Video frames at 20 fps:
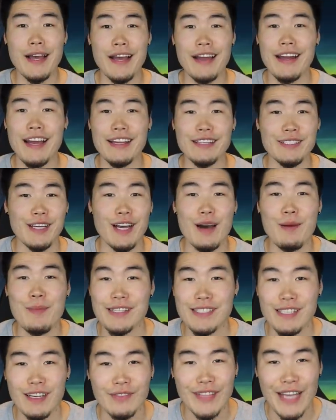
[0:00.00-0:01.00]
man, had to calm
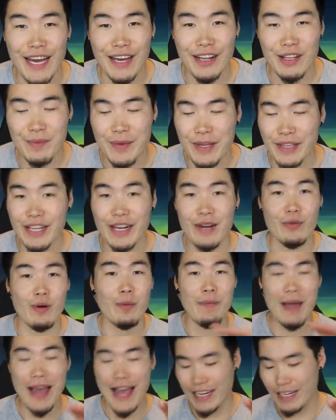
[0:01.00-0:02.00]
myself down a little bit there. We're
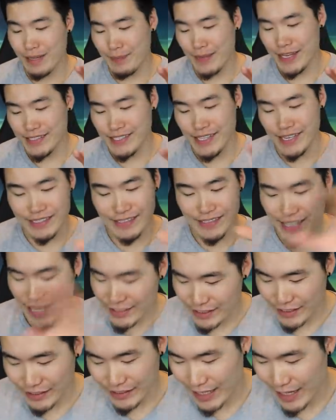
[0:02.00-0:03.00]
back in business.
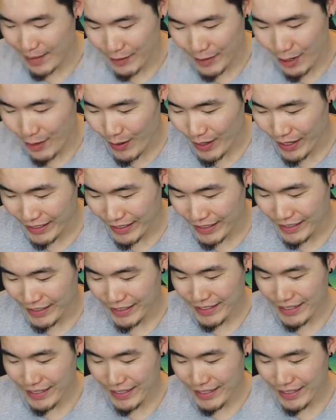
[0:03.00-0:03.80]
Let's just keep going.